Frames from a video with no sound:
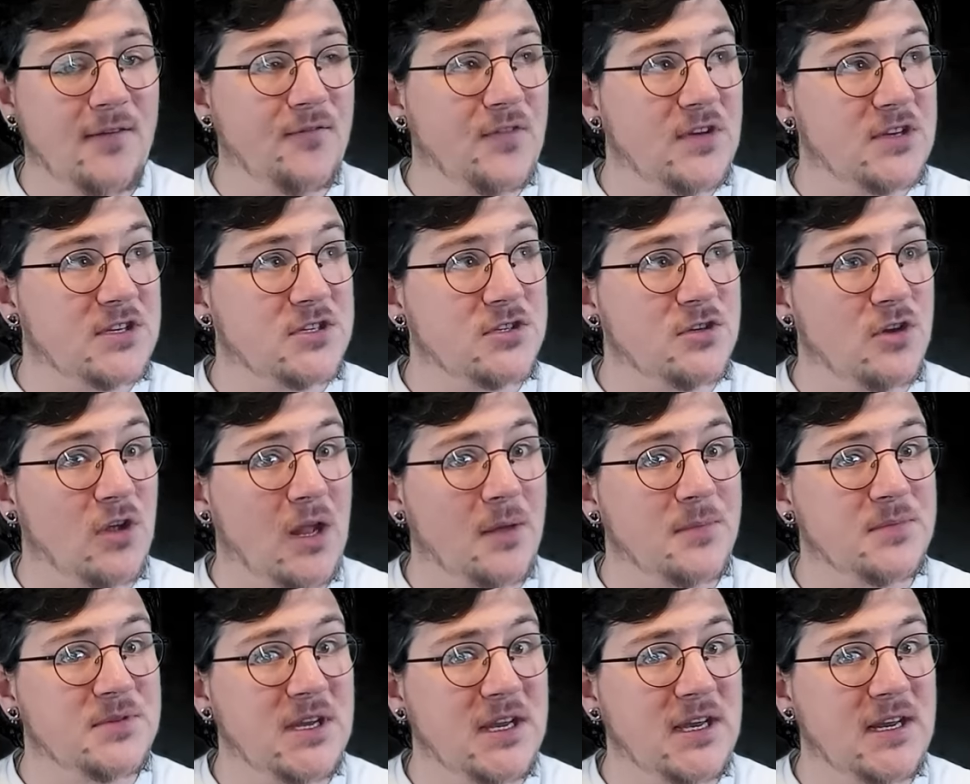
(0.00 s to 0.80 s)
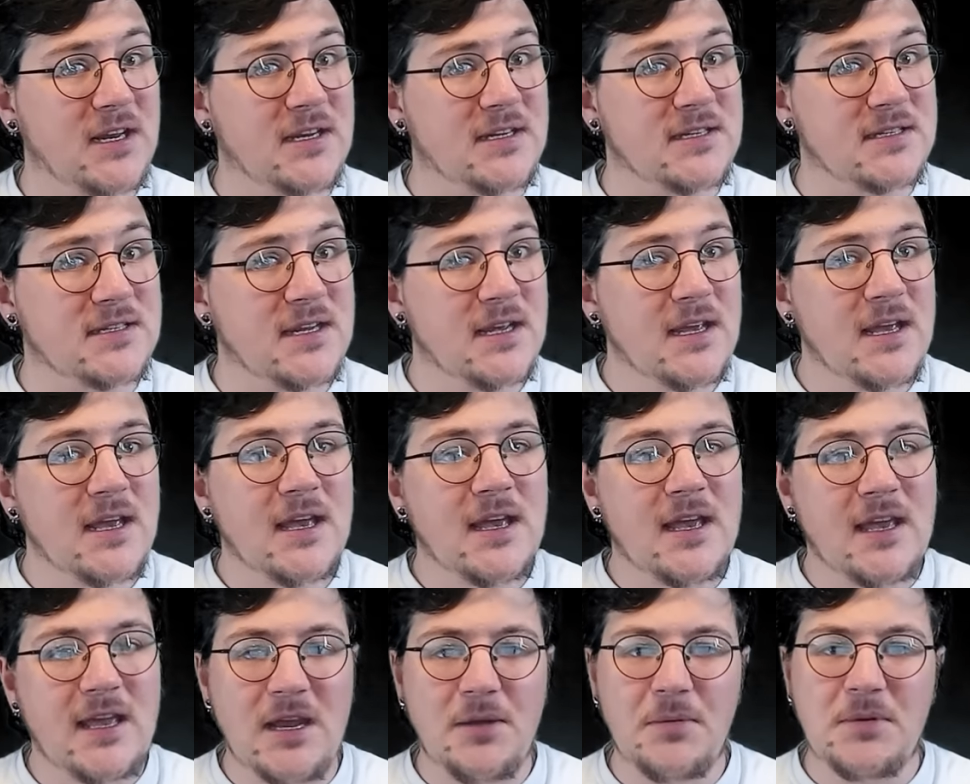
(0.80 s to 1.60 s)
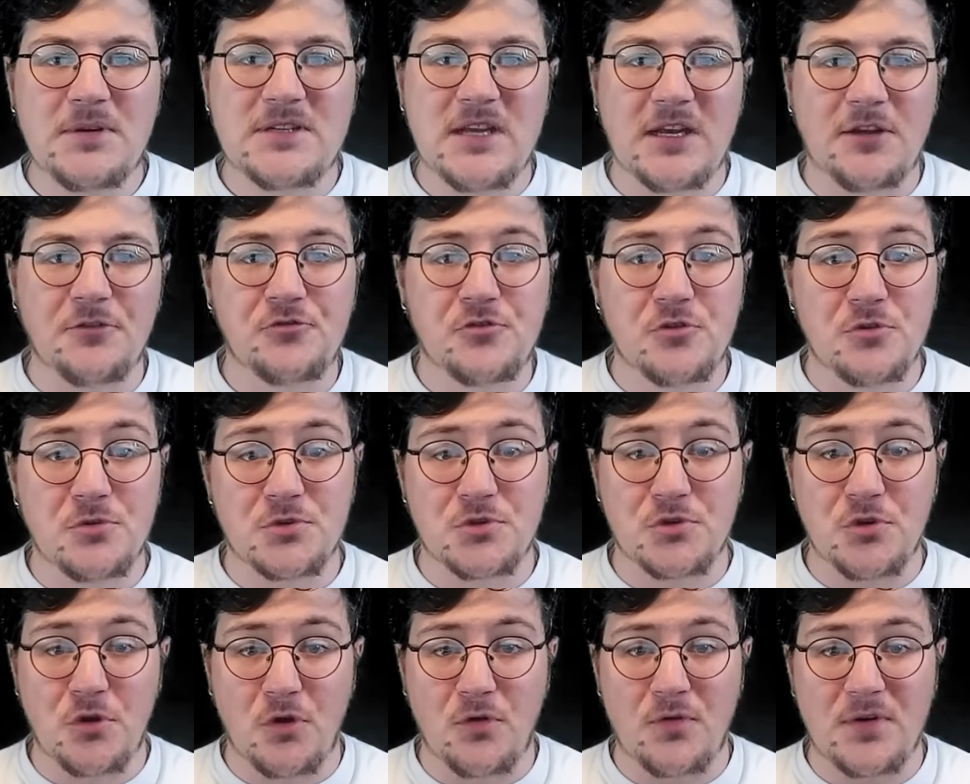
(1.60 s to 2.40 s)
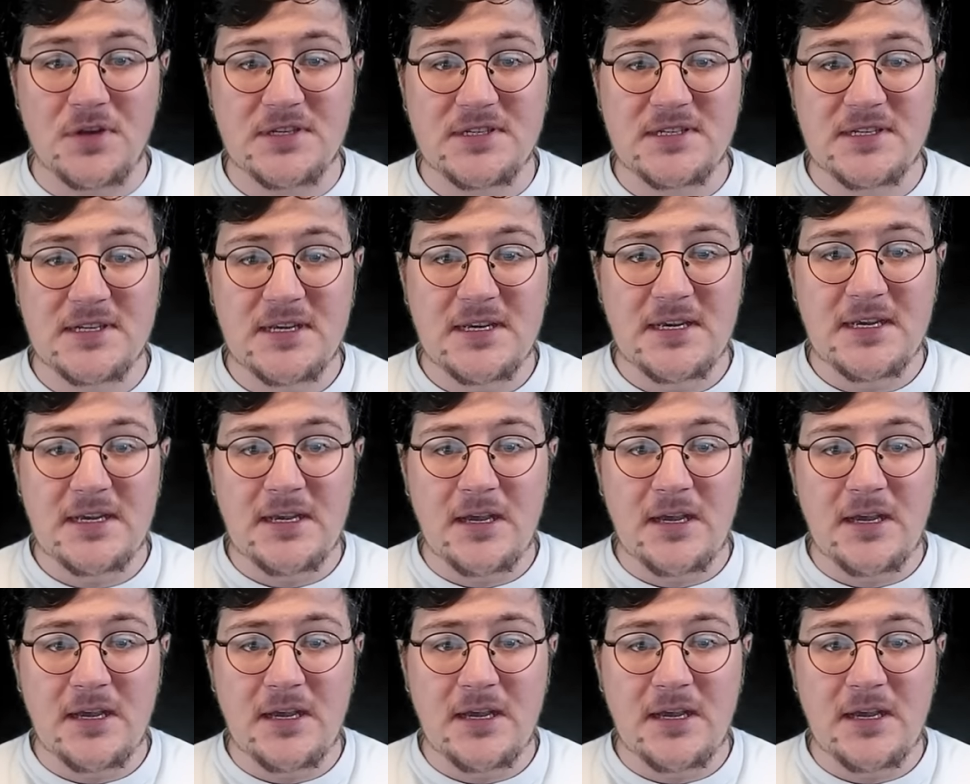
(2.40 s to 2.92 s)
this is all I'm saying is, here we tell true stories.